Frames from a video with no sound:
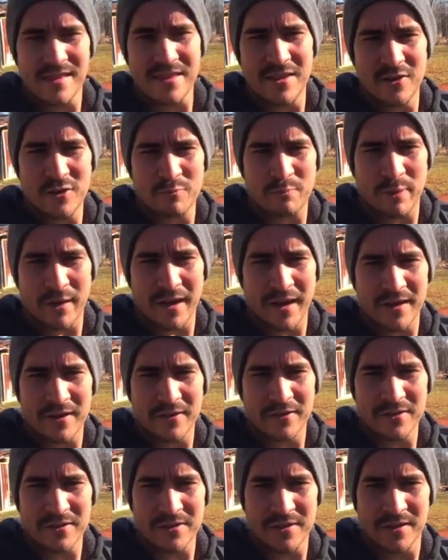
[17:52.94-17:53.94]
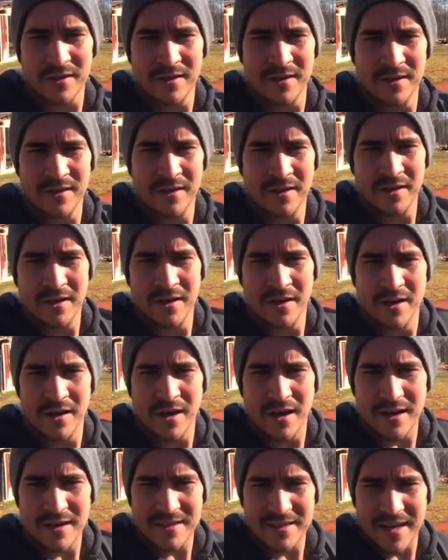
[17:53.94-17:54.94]
Those panels
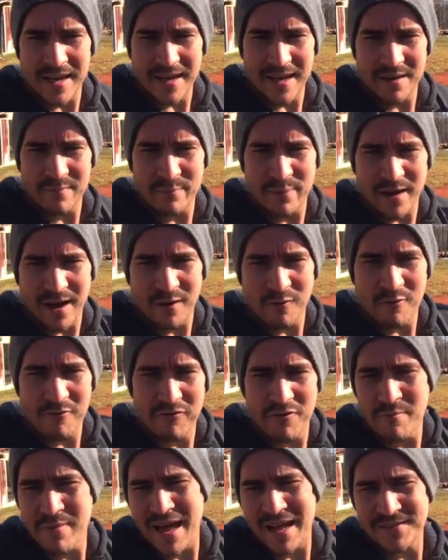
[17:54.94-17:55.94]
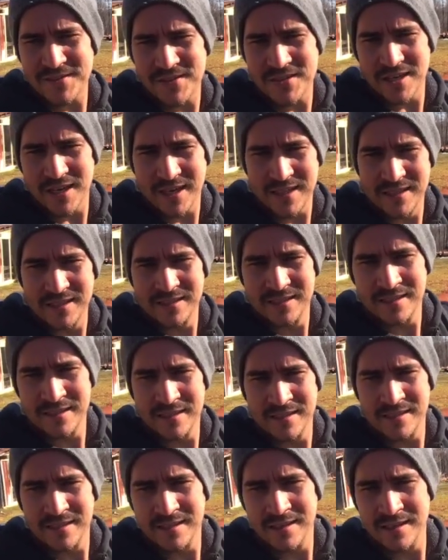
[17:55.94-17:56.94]
are taking power from that sun,
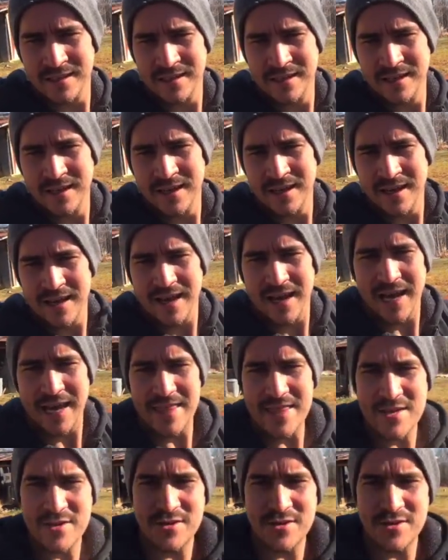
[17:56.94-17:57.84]
and they're